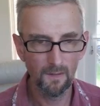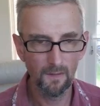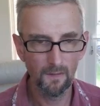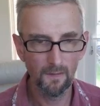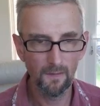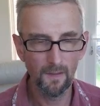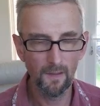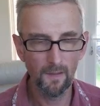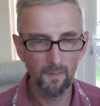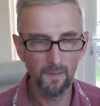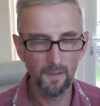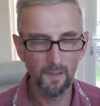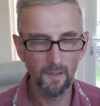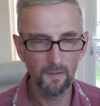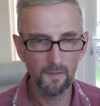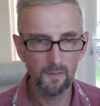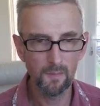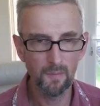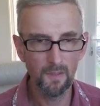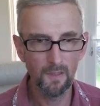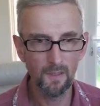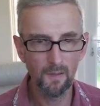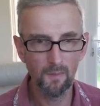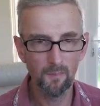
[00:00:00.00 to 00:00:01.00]
up the
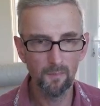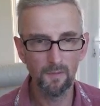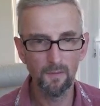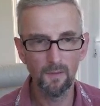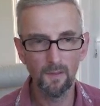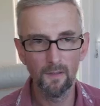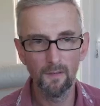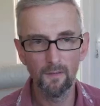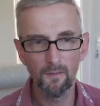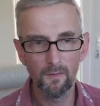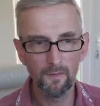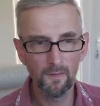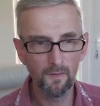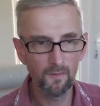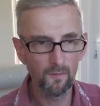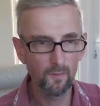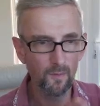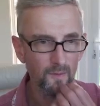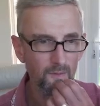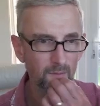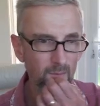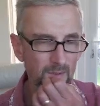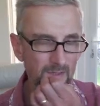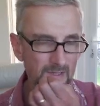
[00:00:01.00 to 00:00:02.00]
ArduPilot bootloader on this
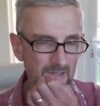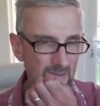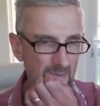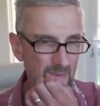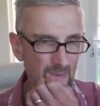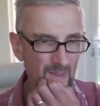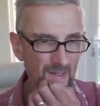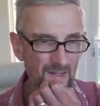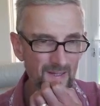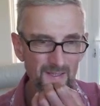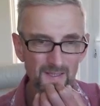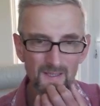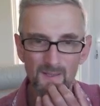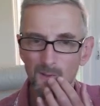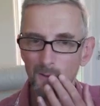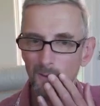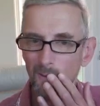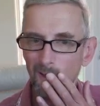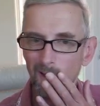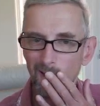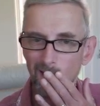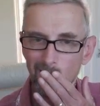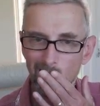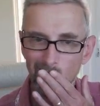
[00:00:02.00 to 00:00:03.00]
one, which is why it's sort of
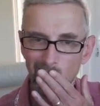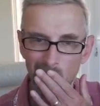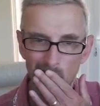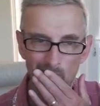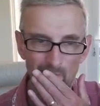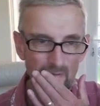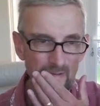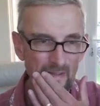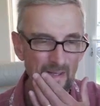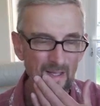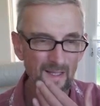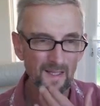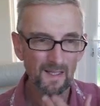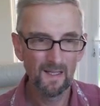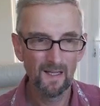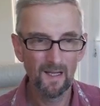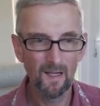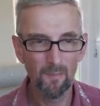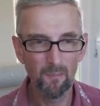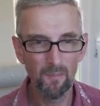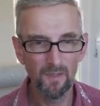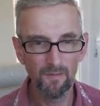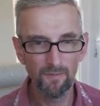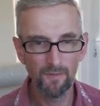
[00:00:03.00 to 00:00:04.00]
working.
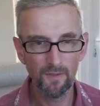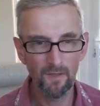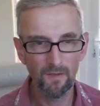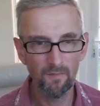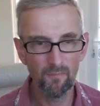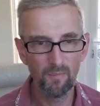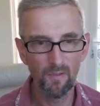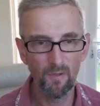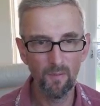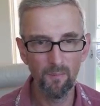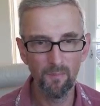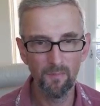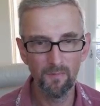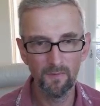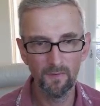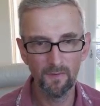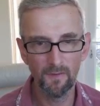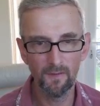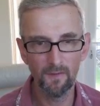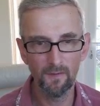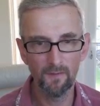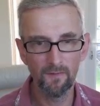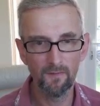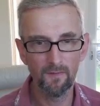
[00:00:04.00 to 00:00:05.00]
But if you have problems at
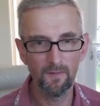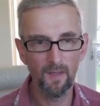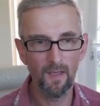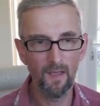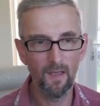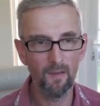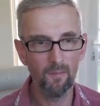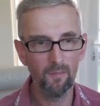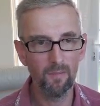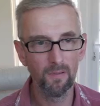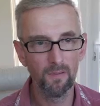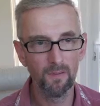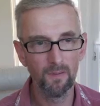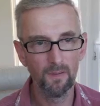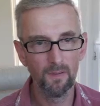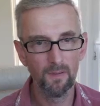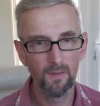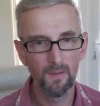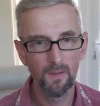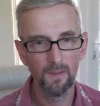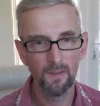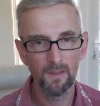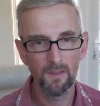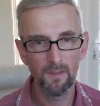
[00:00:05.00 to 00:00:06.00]
this step,
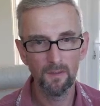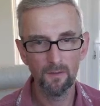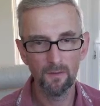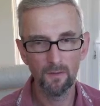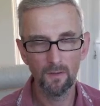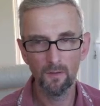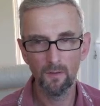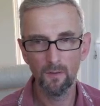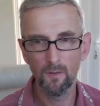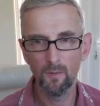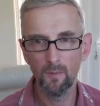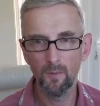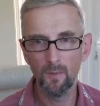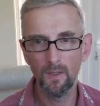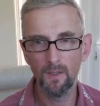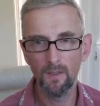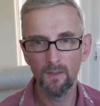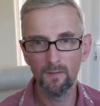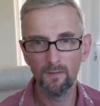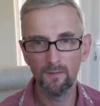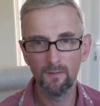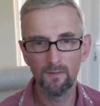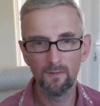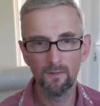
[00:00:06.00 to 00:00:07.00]
you can
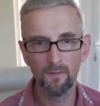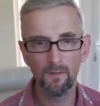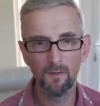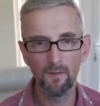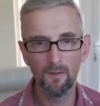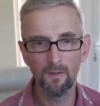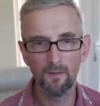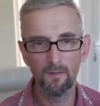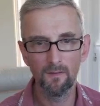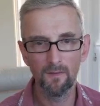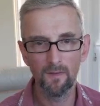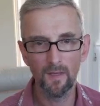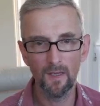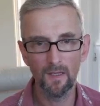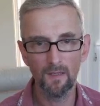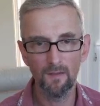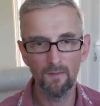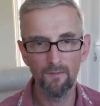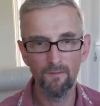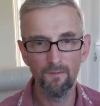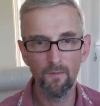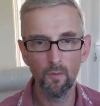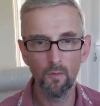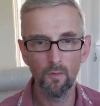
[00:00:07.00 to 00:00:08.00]
always say
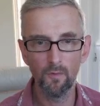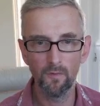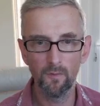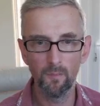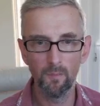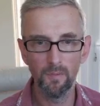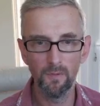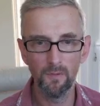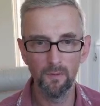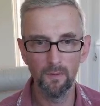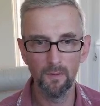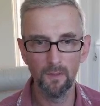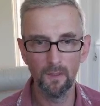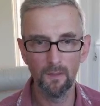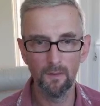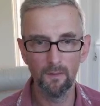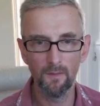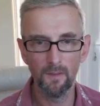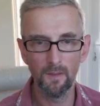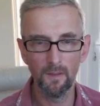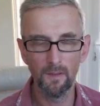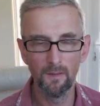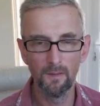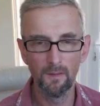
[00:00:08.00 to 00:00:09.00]
force
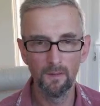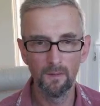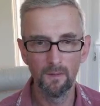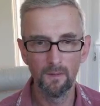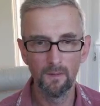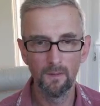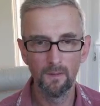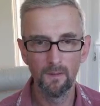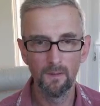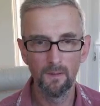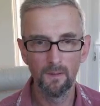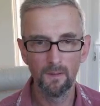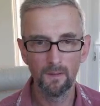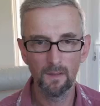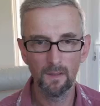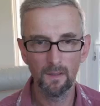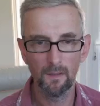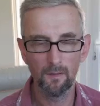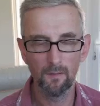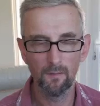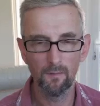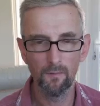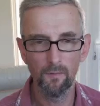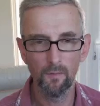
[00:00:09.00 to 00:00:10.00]
bootloader,
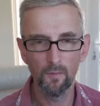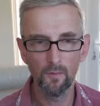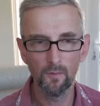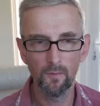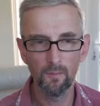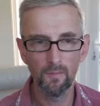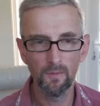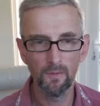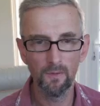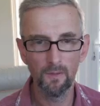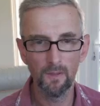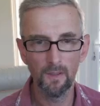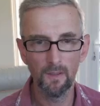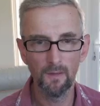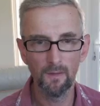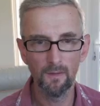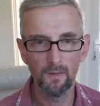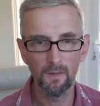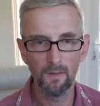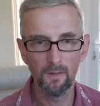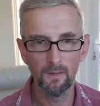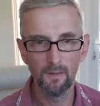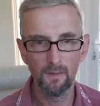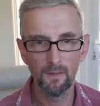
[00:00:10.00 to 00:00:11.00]
click on force
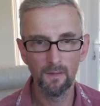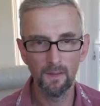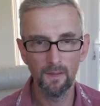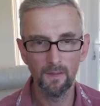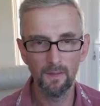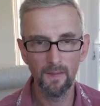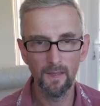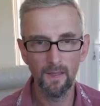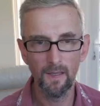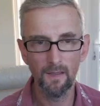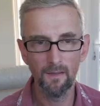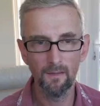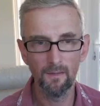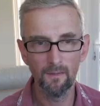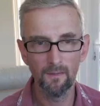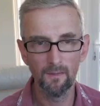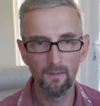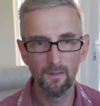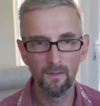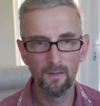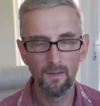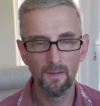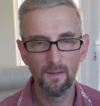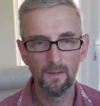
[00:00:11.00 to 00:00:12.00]
bootloader, and then
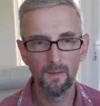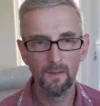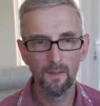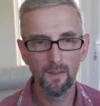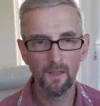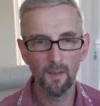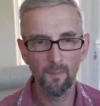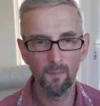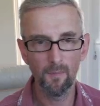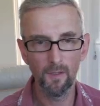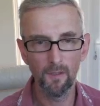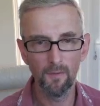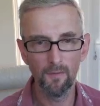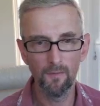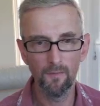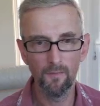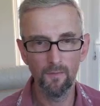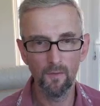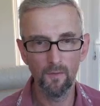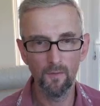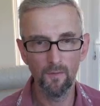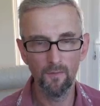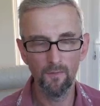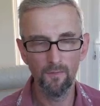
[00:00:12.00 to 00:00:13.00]
upload the
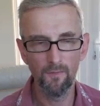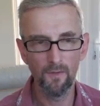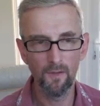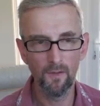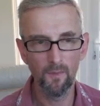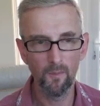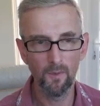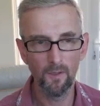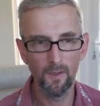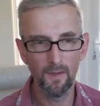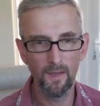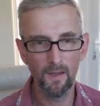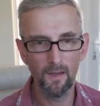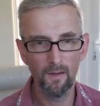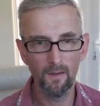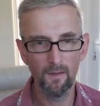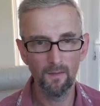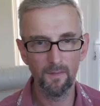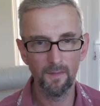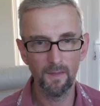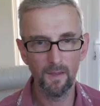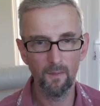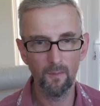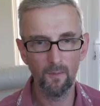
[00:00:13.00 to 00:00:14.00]
firmware
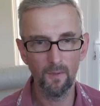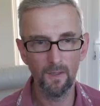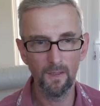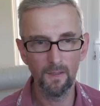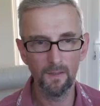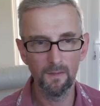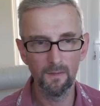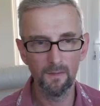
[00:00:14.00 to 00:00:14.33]
that way.